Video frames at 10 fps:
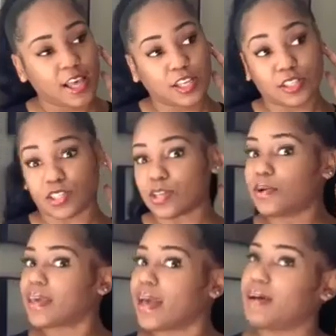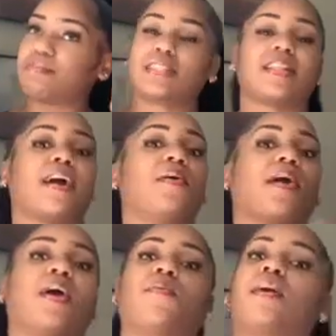So yeah, I'm just like,
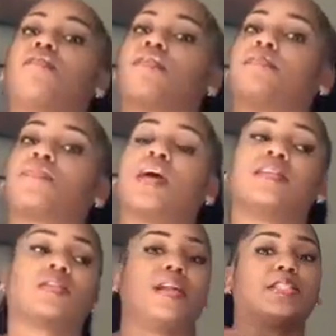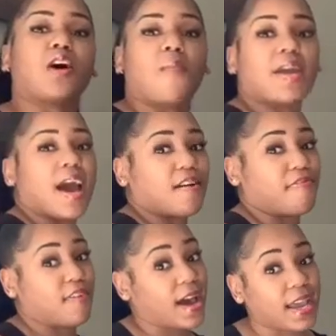okay, whatever. So they taught me how to
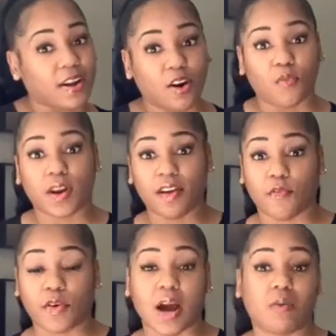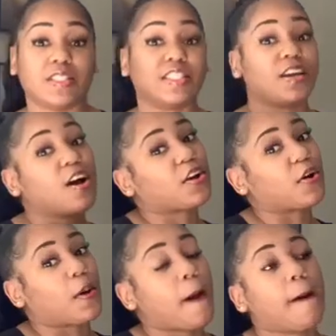fight or whatever when I was
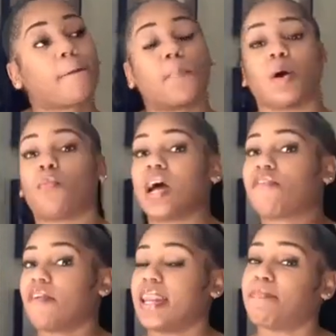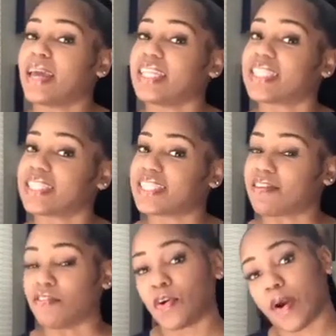younger. But when I finally made it to the
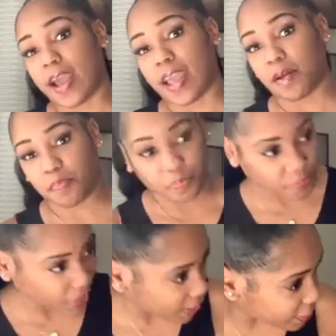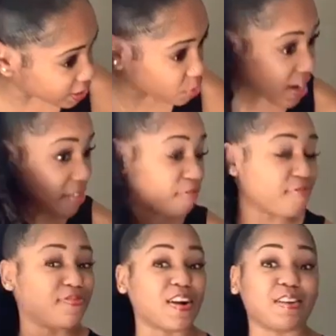seventh grade, that's when I
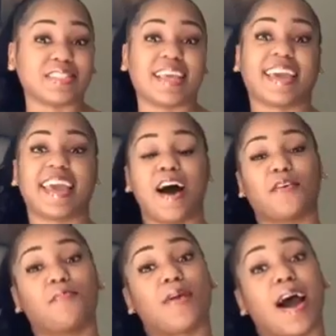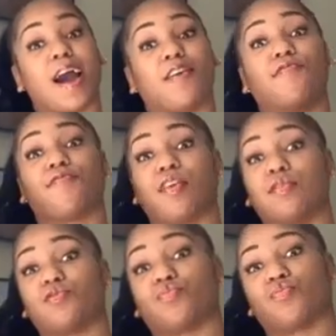first encountered my
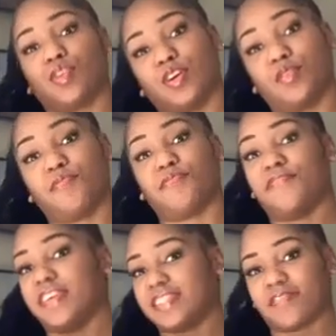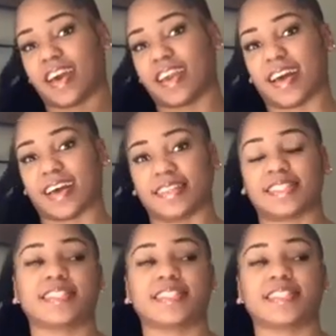first real fist fight, guys.